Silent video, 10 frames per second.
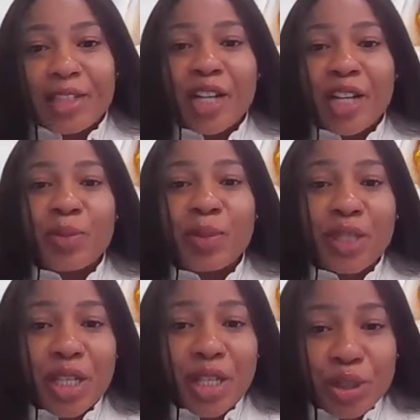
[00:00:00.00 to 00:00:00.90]

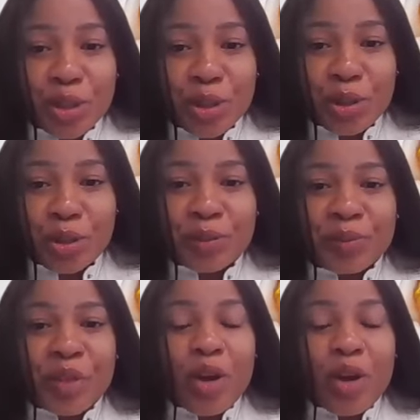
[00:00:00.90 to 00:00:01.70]
transportation,